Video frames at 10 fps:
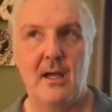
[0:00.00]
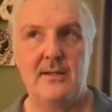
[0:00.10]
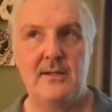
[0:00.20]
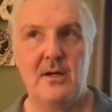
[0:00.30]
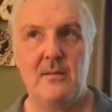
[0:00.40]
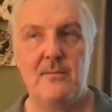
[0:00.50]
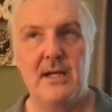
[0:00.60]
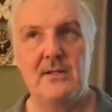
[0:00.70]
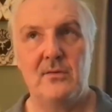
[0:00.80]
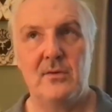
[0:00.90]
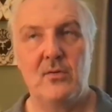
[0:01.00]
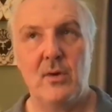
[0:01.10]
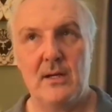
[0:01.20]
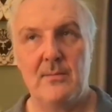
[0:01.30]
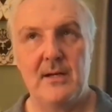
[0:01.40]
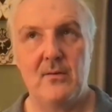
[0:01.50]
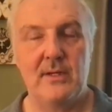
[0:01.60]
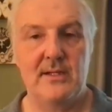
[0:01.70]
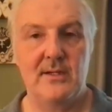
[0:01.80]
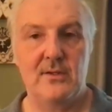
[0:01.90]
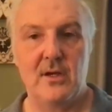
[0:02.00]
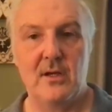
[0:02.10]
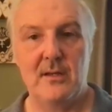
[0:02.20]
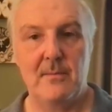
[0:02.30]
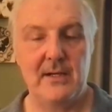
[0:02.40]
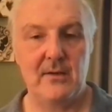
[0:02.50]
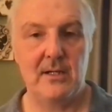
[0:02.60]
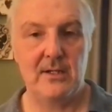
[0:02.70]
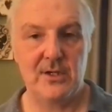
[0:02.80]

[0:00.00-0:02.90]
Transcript: I started by doing quite a bit of research on the period